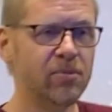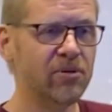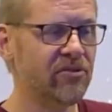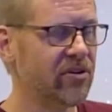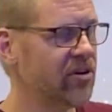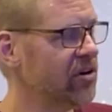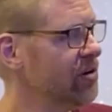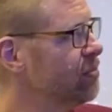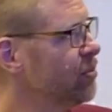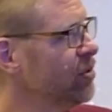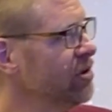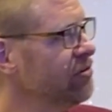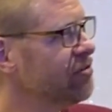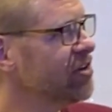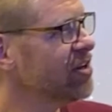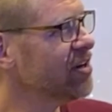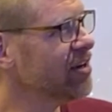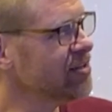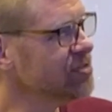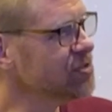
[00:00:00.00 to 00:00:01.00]
very brief.
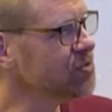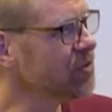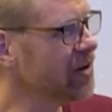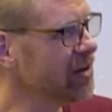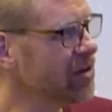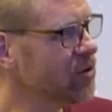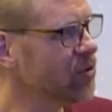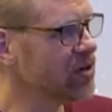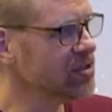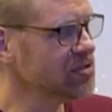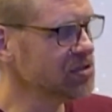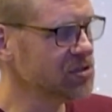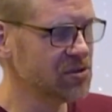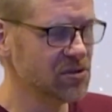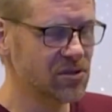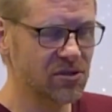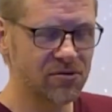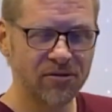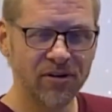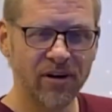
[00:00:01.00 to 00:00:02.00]
Can I answer any
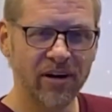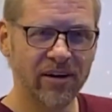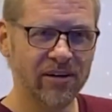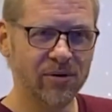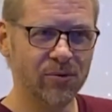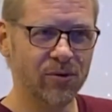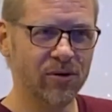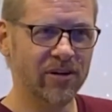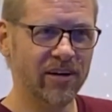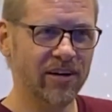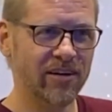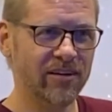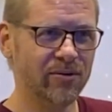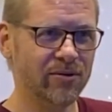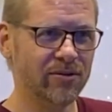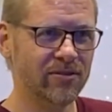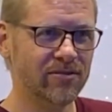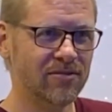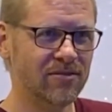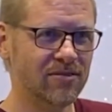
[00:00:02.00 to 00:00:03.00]
questions for anyone?
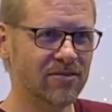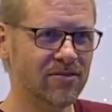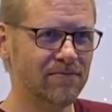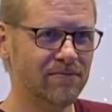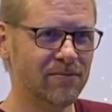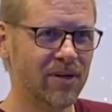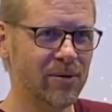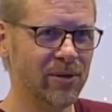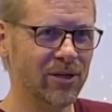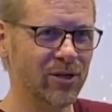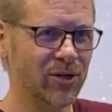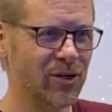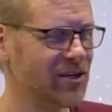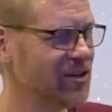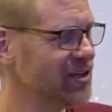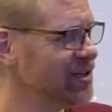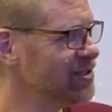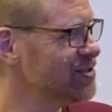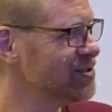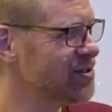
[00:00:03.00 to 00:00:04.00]
Anyone maybe looking to
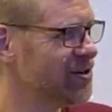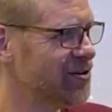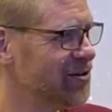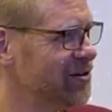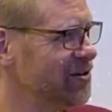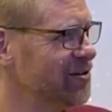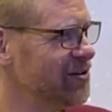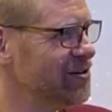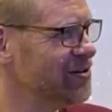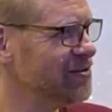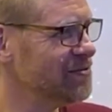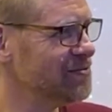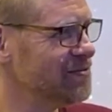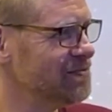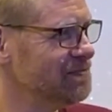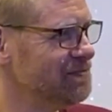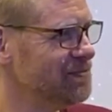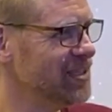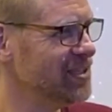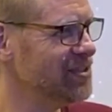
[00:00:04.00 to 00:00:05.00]
get started or
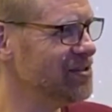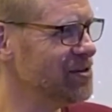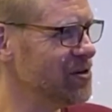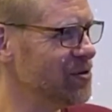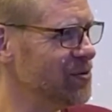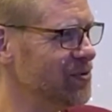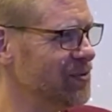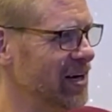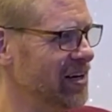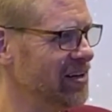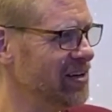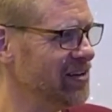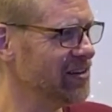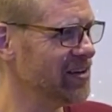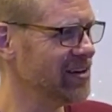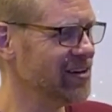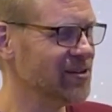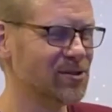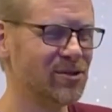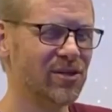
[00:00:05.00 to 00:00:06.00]
need to know anything
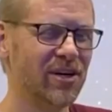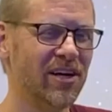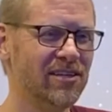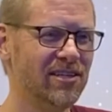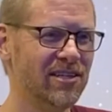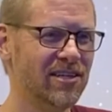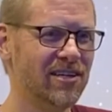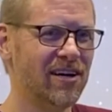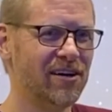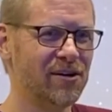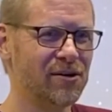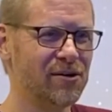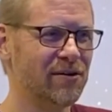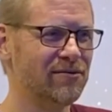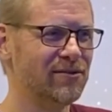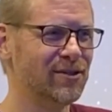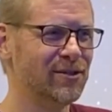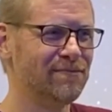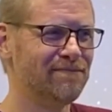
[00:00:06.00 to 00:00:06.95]
else that I did not cover?